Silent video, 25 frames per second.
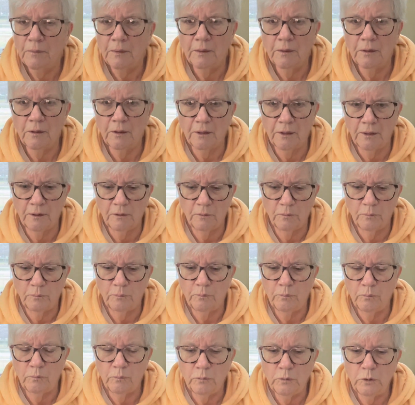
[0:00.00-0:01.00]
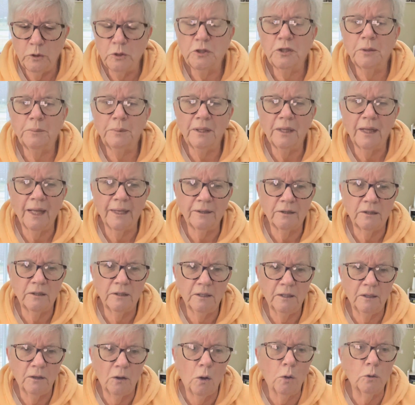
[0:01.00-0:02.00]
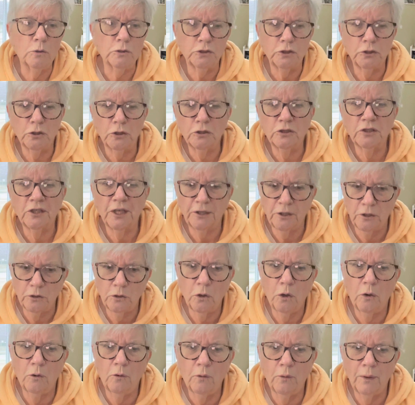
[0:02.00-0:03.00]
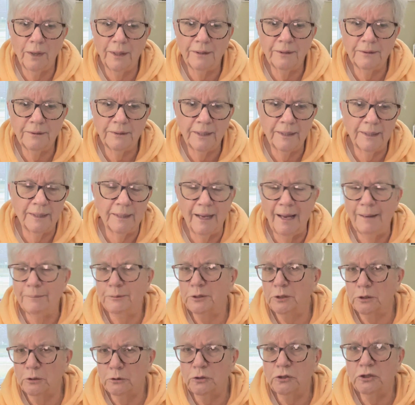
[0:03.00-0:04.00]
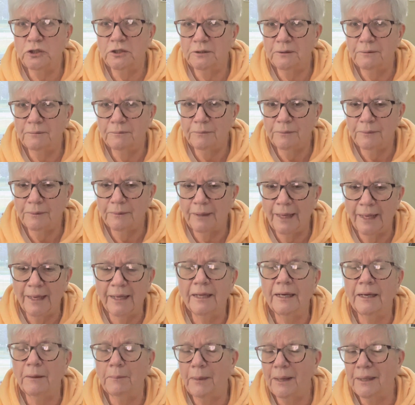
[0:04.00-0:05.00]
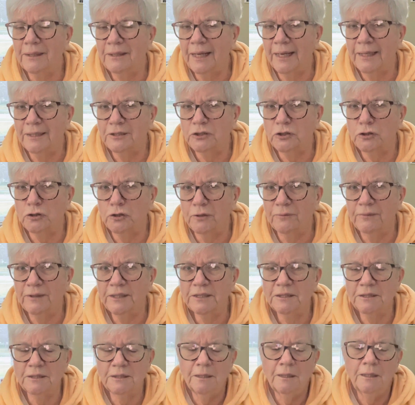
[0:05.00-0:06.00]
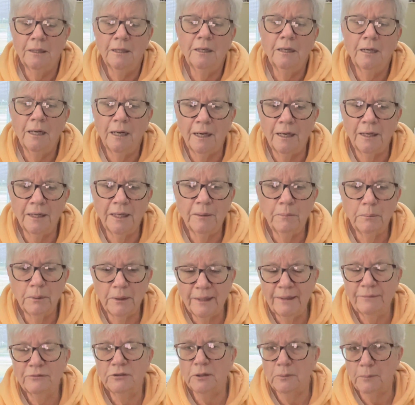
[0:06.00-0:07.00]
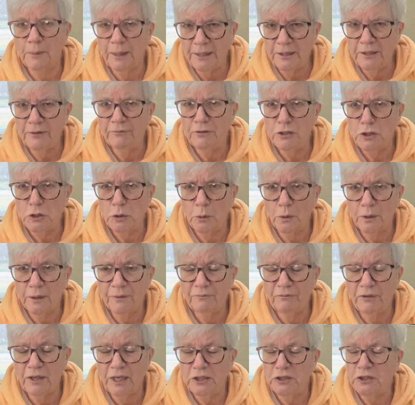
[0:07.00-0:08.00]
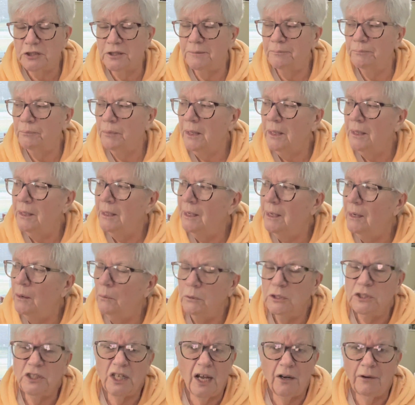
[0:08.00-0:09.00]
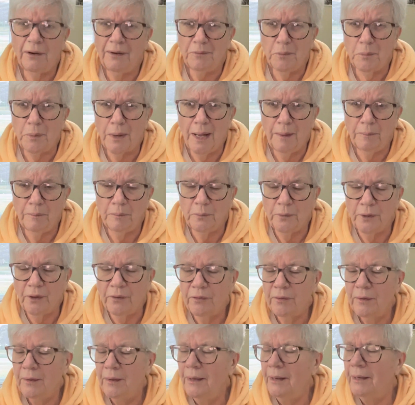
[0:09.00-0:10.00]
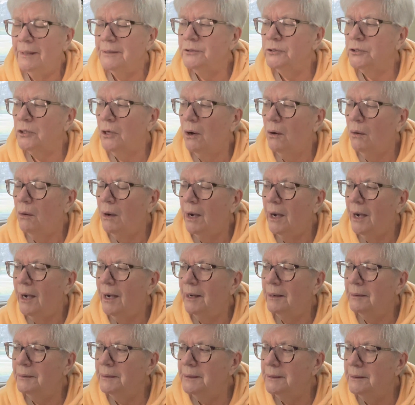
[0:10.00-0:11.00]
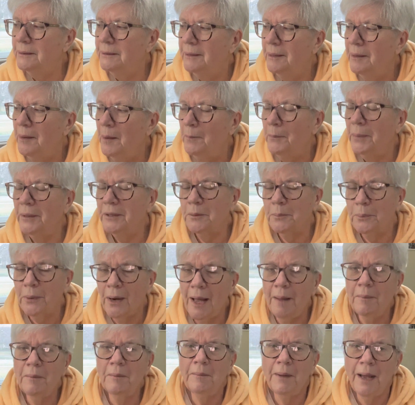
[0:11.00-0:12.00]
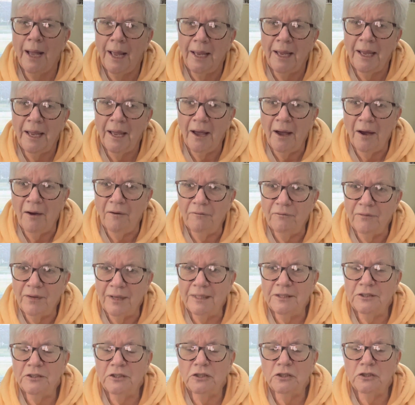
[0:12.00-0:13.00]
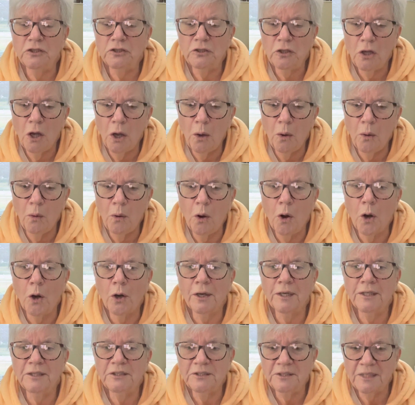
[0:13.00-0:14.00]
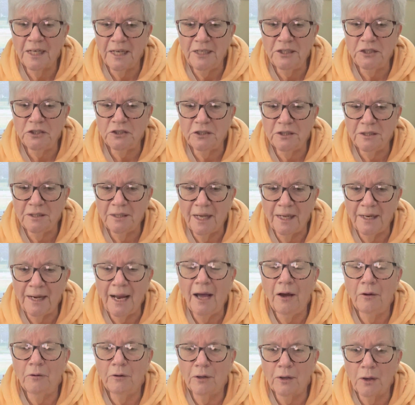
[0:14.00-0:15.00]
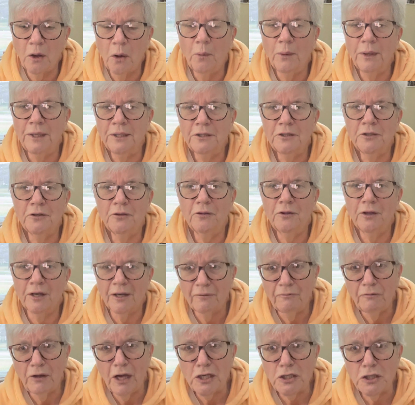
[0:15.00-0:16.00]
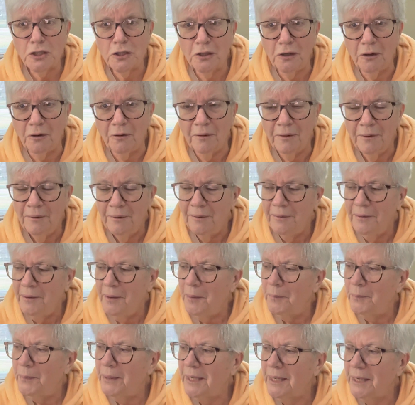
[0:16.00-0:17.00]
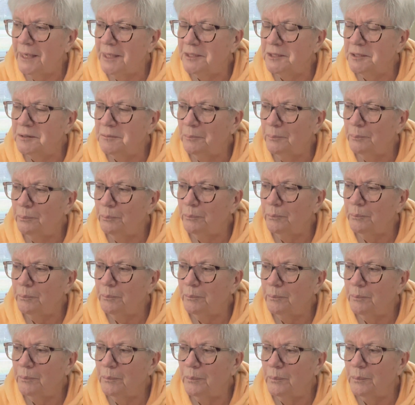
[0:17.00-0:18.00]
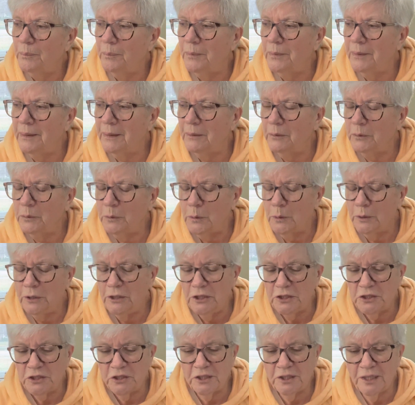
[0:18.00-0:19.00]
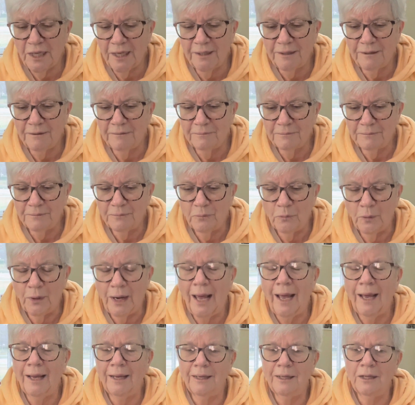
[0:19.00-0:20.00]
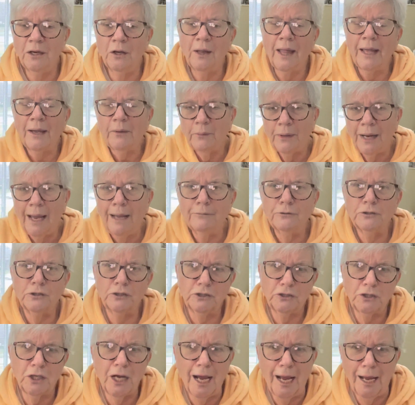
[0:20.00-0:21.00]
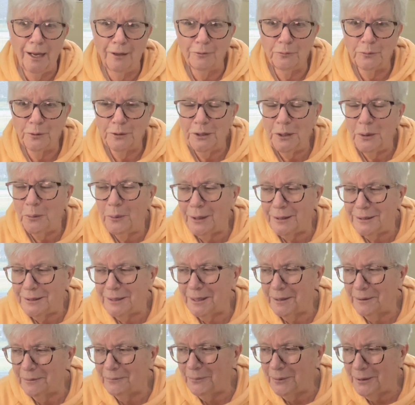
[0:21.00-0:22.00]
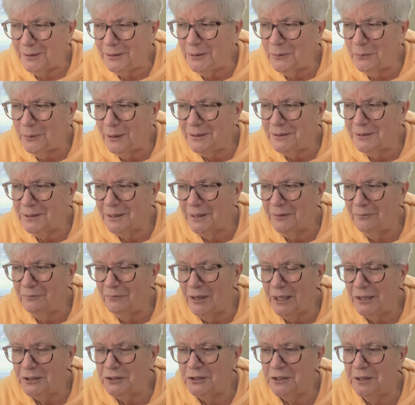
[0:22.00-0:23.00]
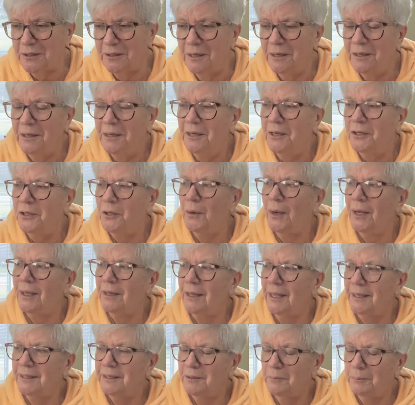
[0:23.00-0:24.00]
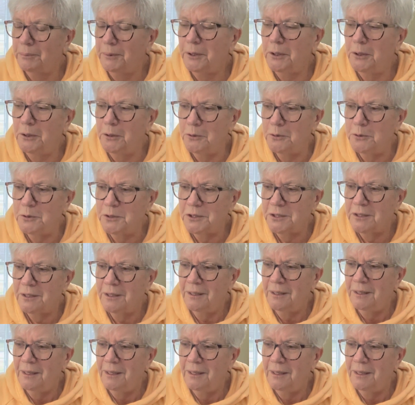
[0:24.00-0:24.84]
used to be like the whole church, like you go and get absolution, like in a service. He believes in individual confession, which I don't have a problem with. So, but the problem I have is there's no organization on how to go into the confessional, because when you sit, when I was a child, when you went to confession, you had like the pews,